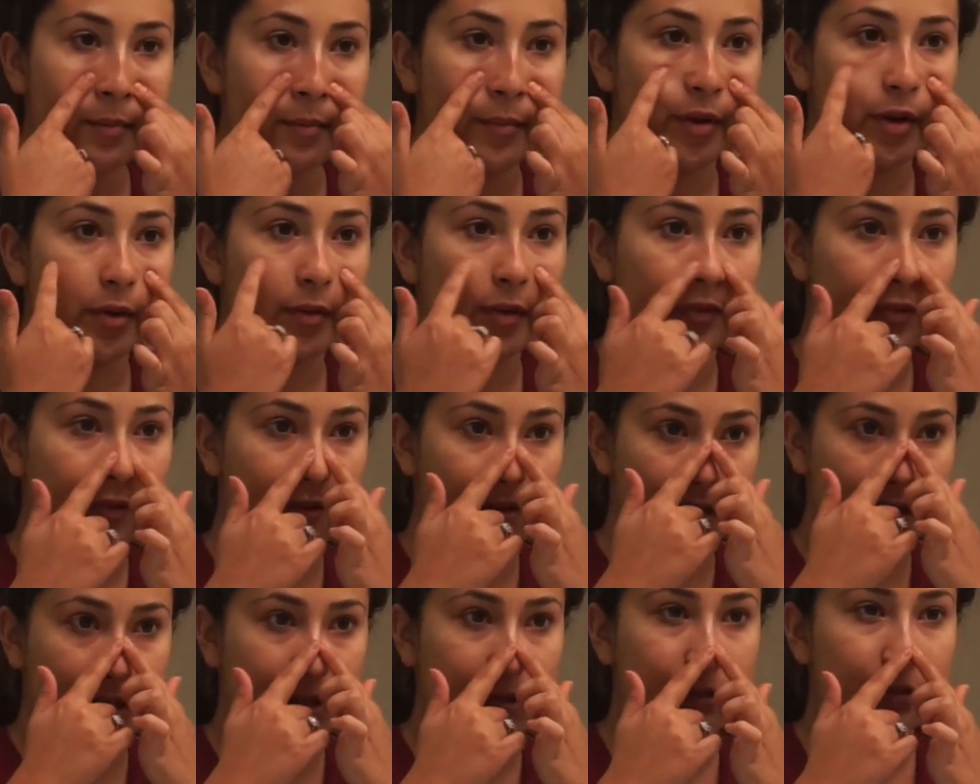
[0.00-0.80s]
But around
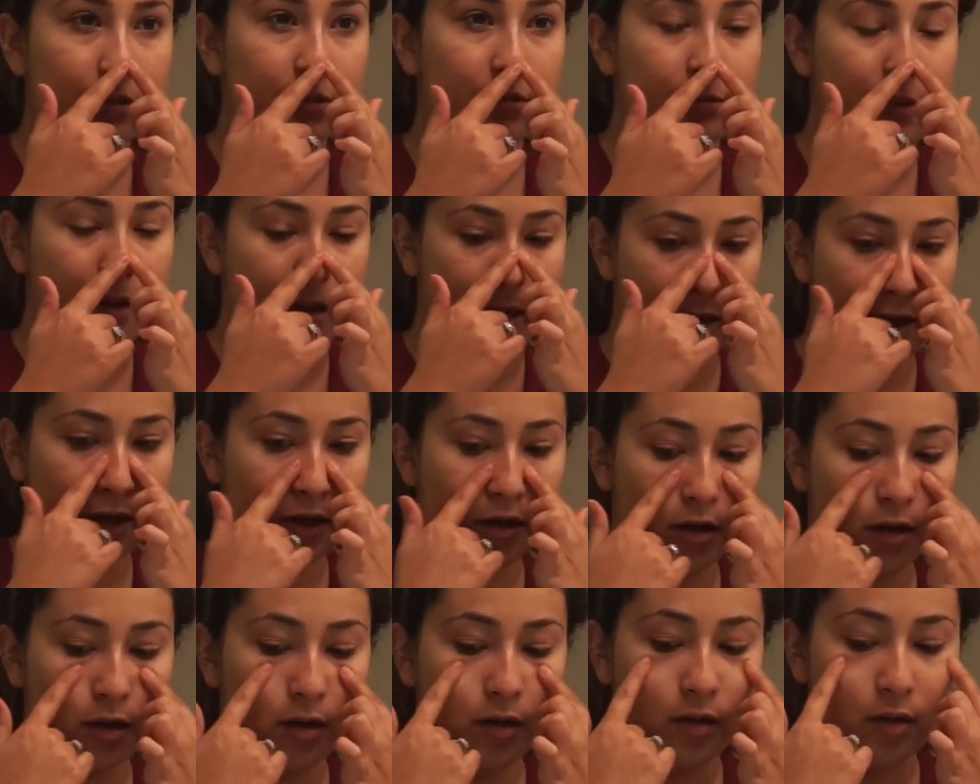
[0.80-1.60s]
this area right
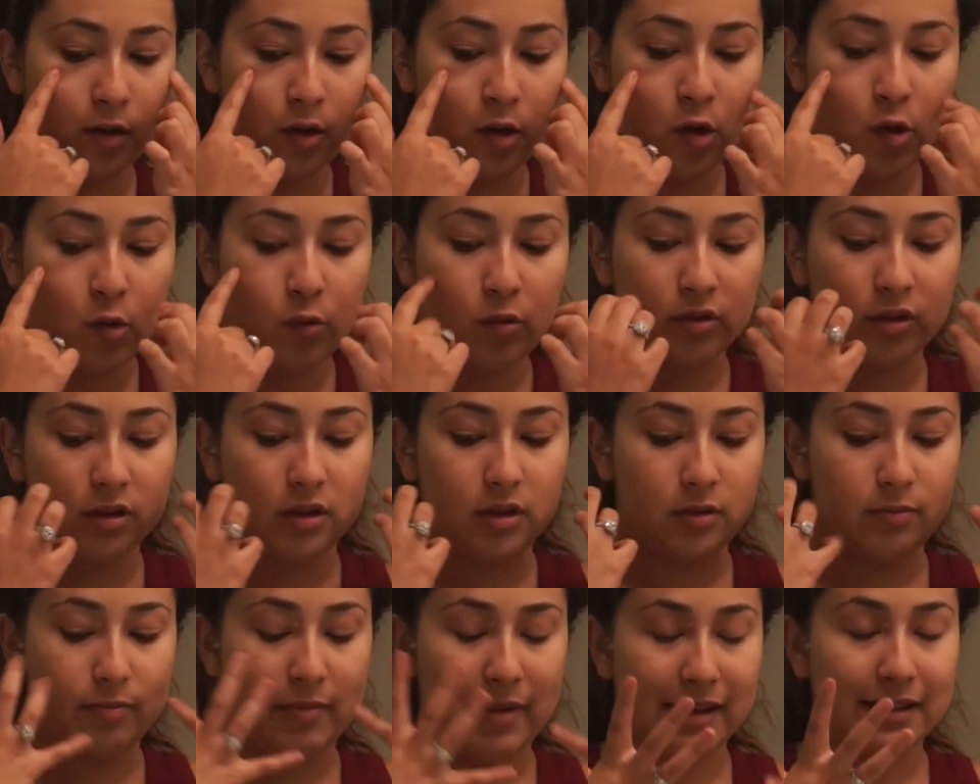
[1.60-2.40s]
here, when
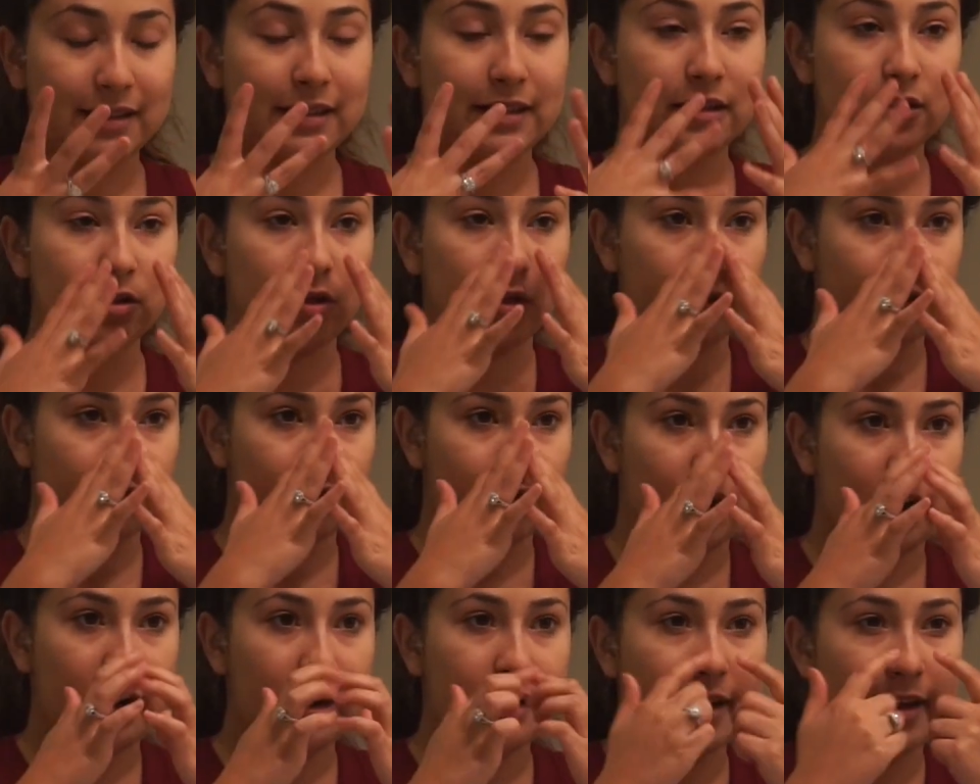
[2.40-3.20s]
the mask is all
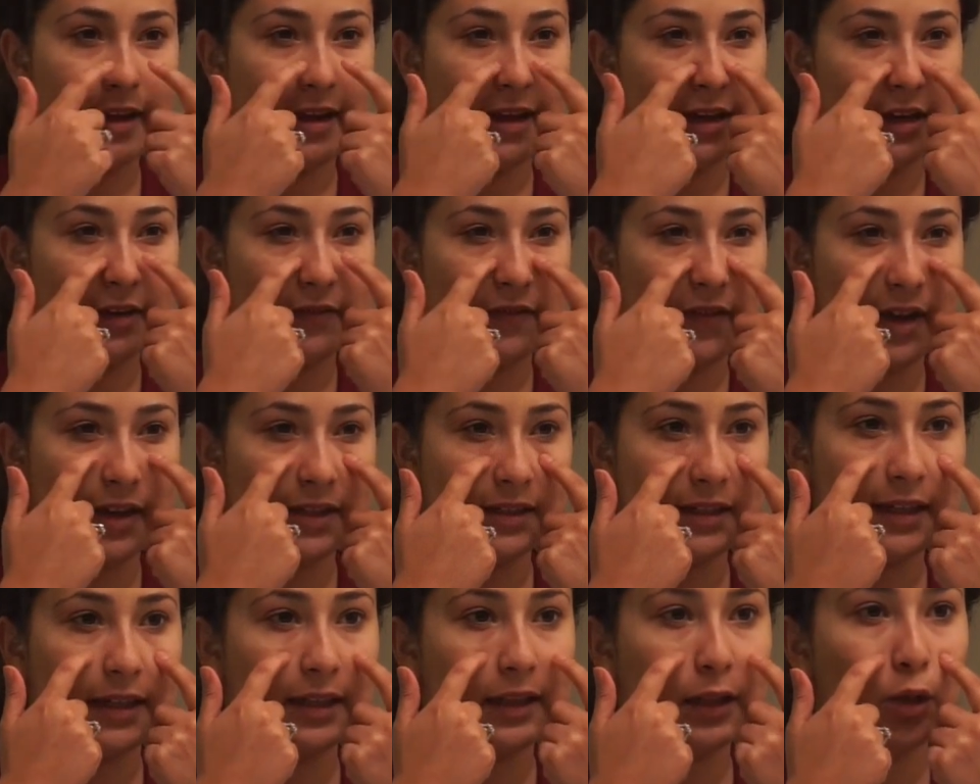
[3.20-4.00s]
dried, it kind of
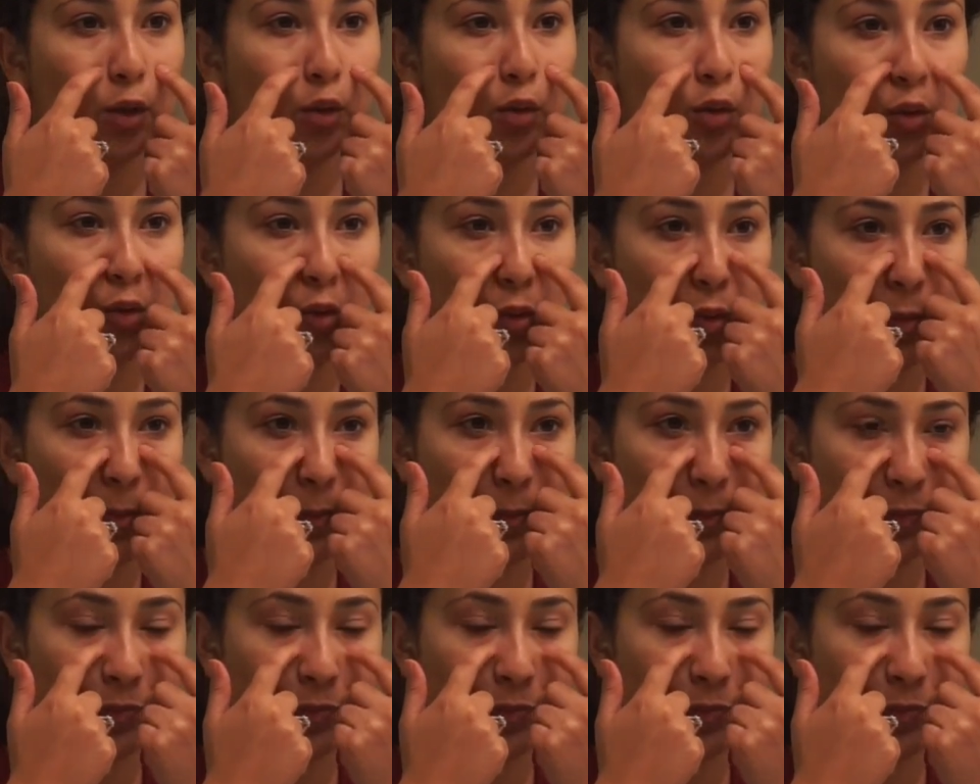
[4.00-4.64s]
has like little